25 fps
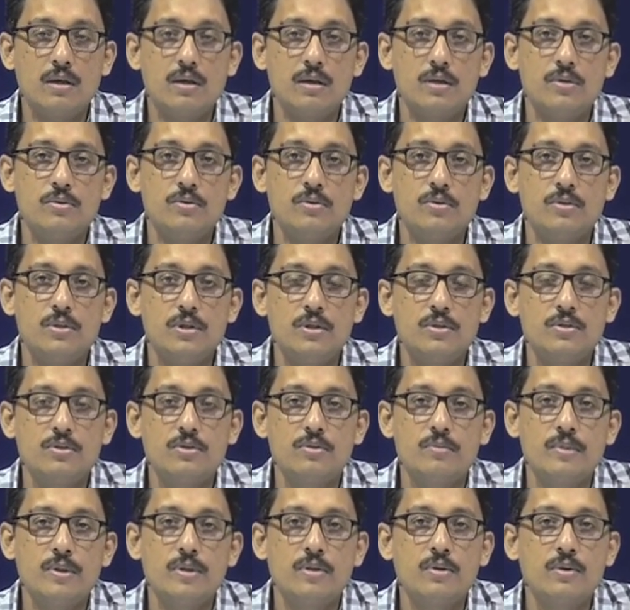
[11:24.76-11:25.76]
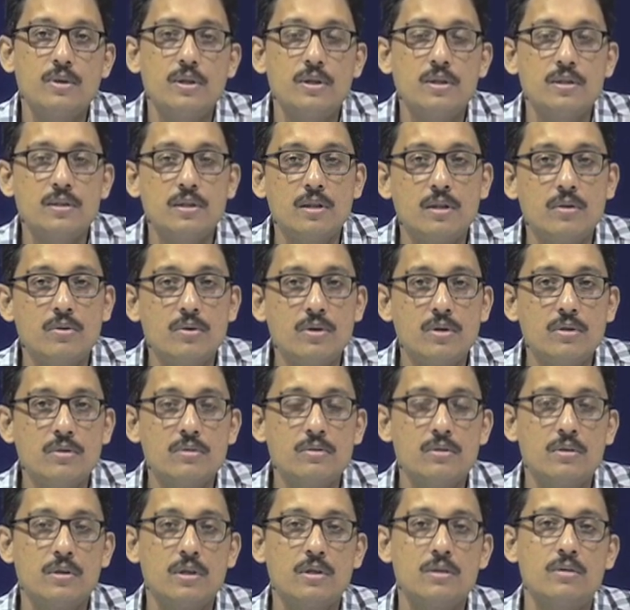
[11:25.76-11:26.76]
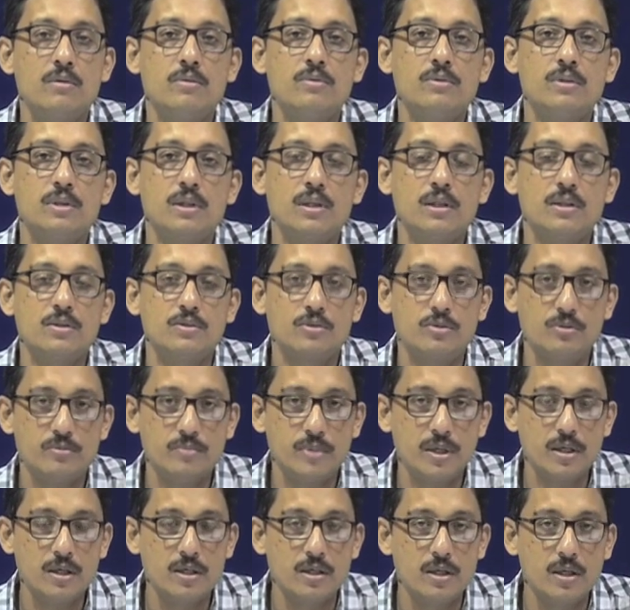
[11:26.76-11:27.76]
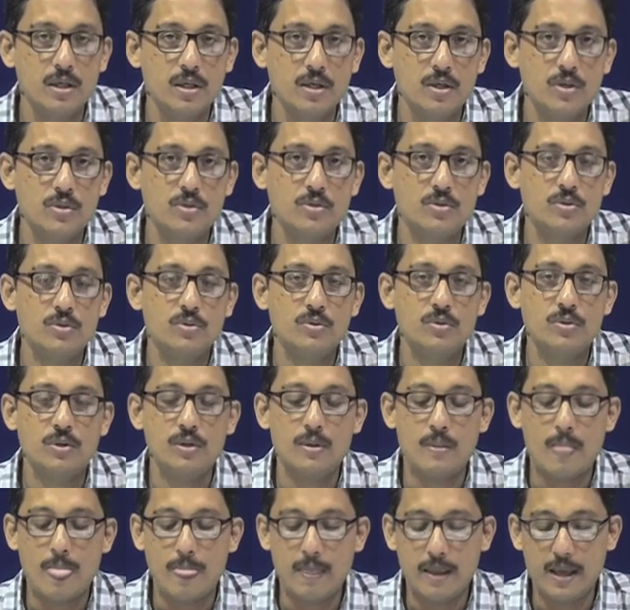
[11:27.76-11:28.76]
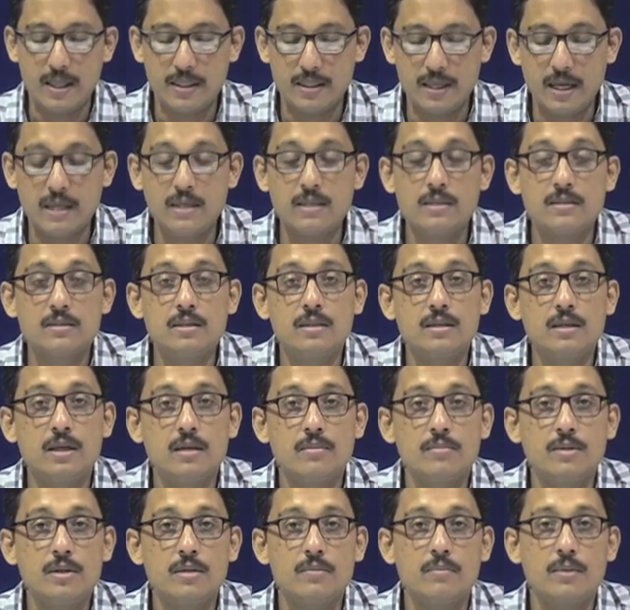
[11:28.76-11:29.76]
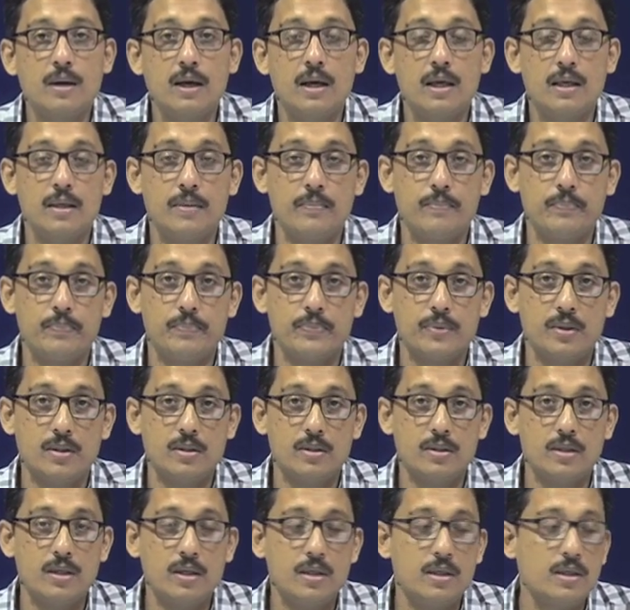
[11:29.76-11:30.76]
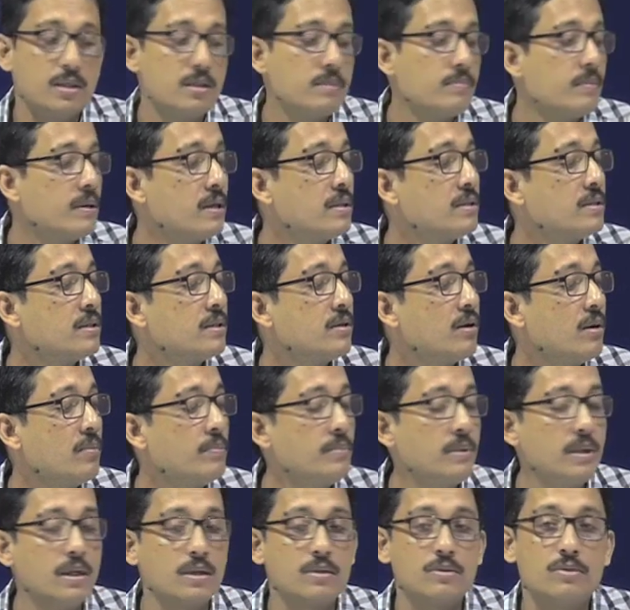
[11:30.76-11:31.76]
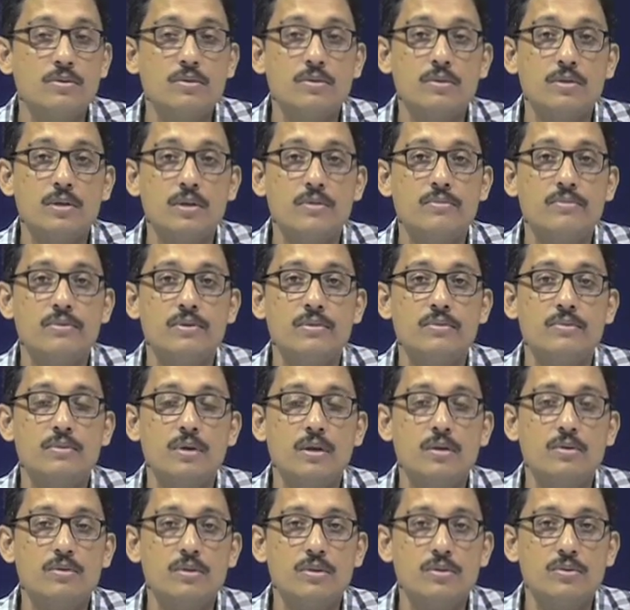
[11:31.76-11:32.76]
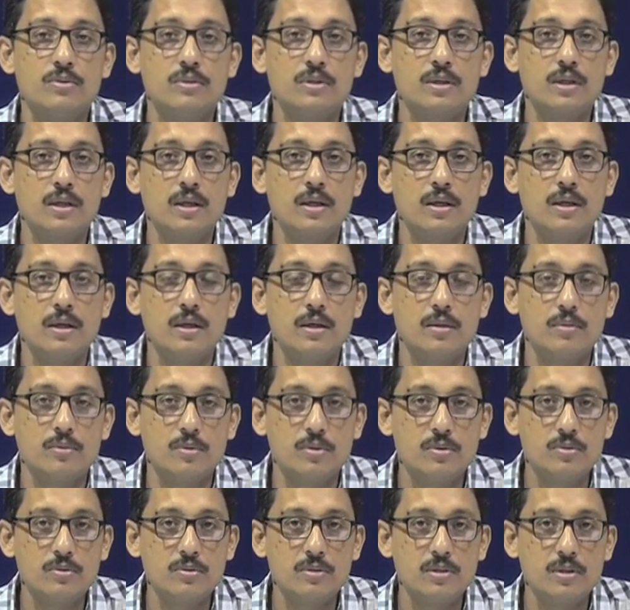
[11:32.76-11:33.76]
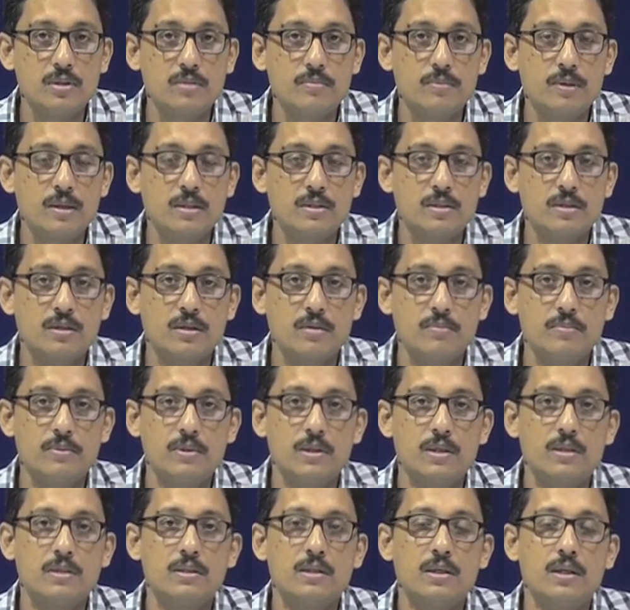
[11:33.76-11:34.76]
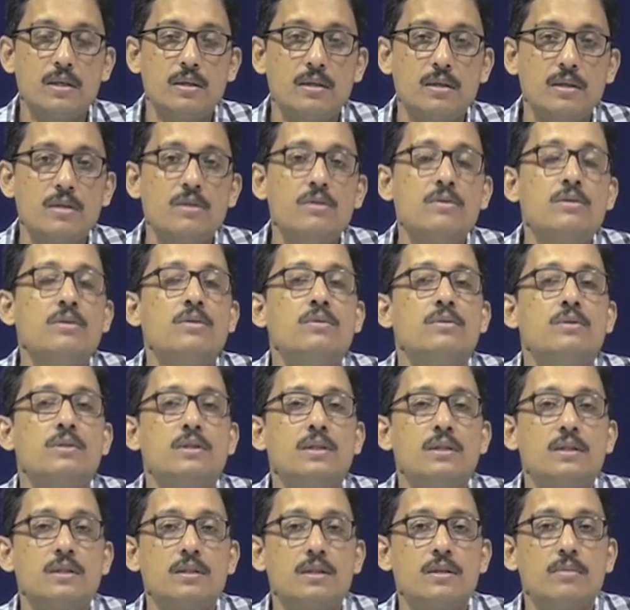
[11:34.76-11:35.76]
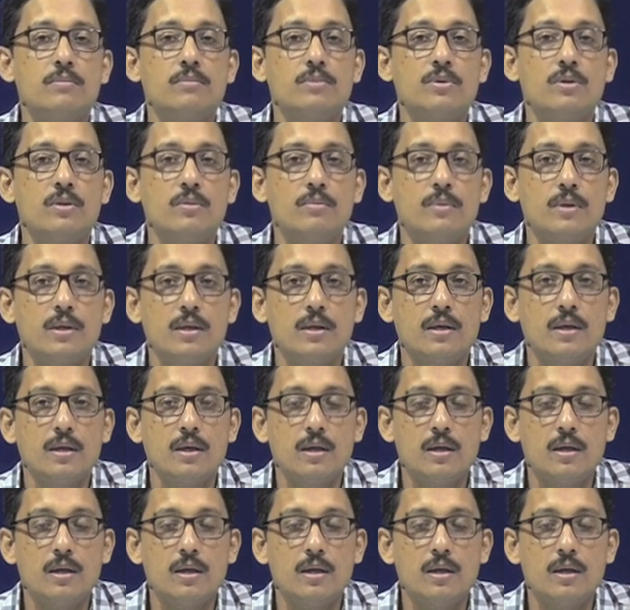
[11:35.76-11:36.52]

you know, instrument, or it is a low resolution instrument. So, and that is determined by the dispersion optics. So if you want to use a good dispersion optics, then your system will be